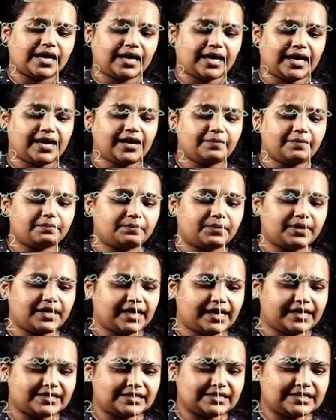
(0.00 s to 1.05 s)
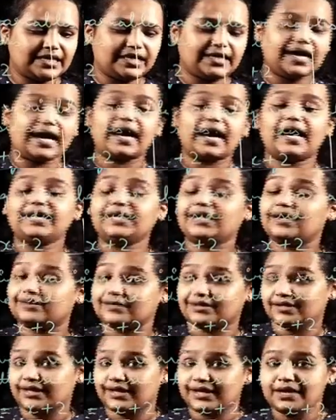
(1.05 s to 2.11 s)
a, b and c are
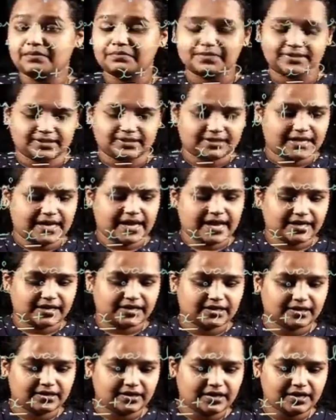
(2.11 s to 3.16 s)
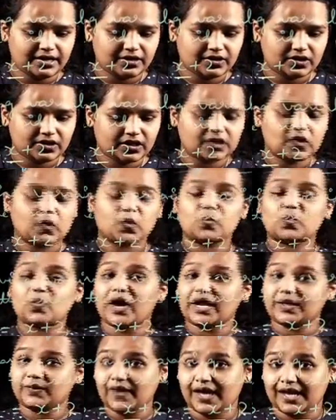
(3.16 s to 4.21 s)
real numbers, and here
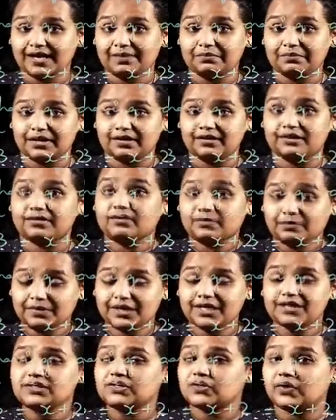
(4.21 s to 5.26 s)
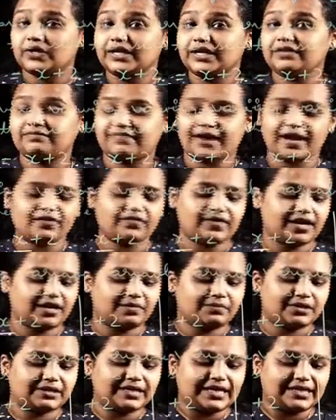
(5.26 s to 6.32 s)
one variable means only one
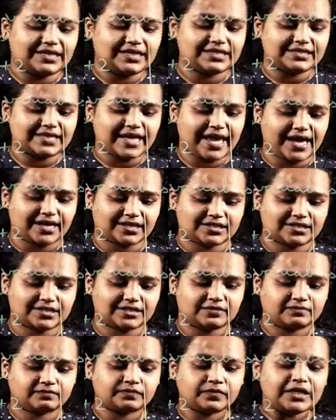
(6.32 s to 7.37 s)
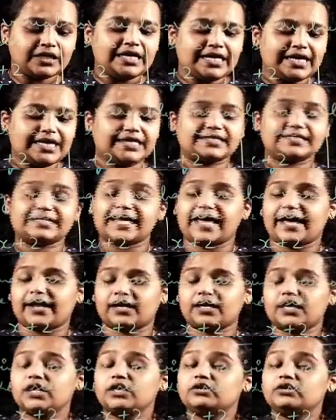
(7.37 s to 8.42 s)
variable, that is x is there.
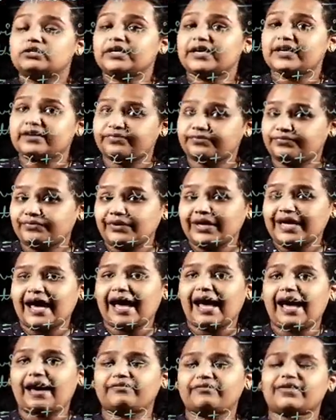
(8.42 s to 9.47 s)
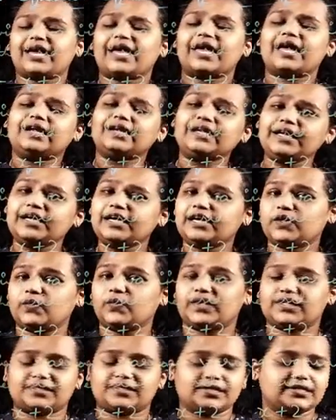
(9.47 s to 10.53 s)
If we have any
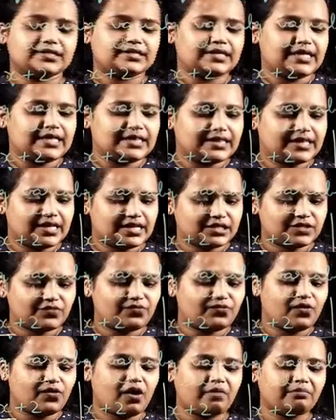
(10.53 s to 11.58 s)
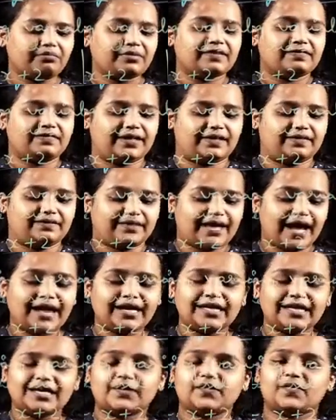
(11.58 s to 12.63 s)
equations in this form, then
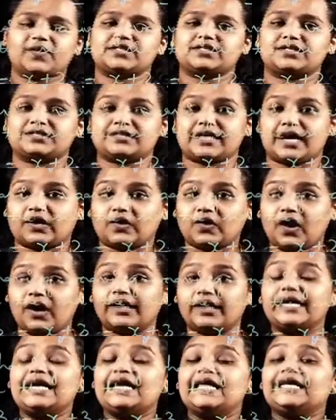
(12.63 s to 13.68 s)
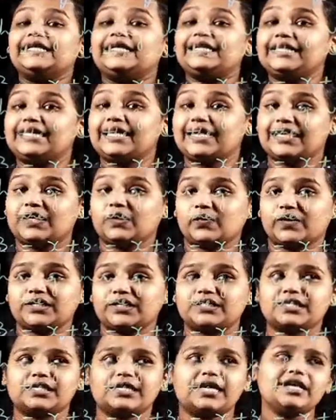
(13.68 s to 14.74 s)
that equations are called linear
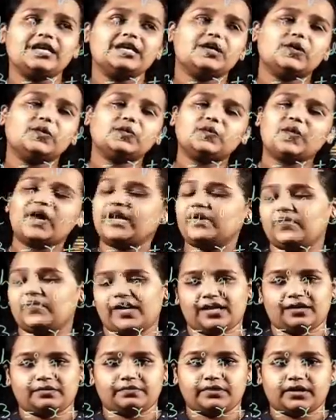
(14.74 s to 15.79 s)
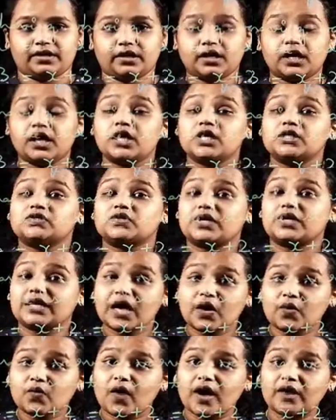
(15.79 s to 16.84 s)
equation in one variable. So
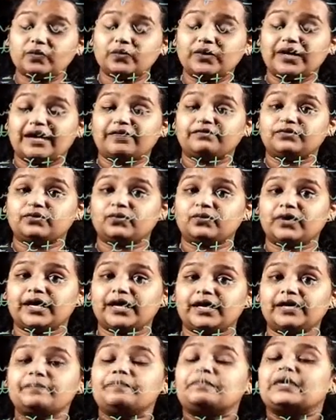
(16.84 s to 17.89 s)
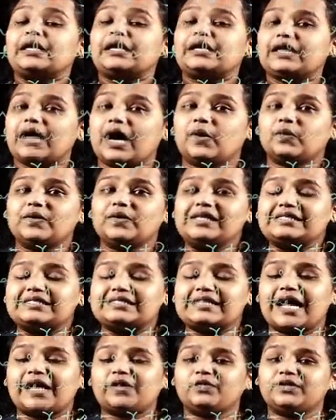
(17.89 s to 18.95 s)
now what we have doing, now we will
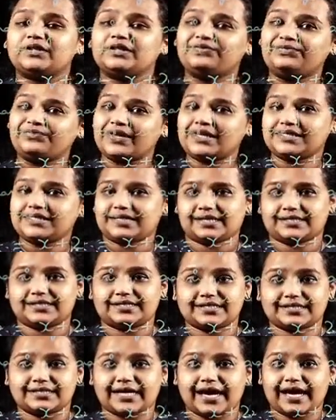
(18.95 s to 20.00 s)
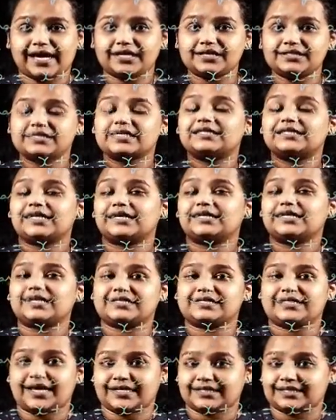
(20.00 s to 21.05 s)
start with the first exercise, that
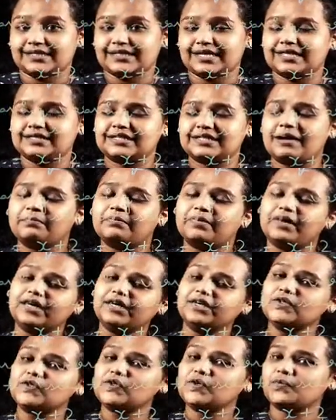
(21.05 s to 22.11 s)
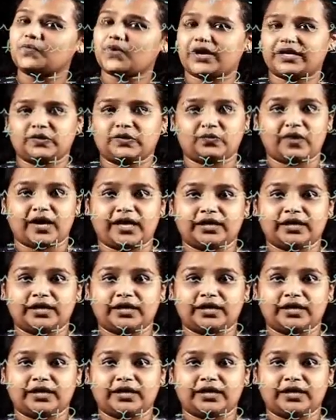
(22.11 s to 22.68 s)
is exercise number 2.1.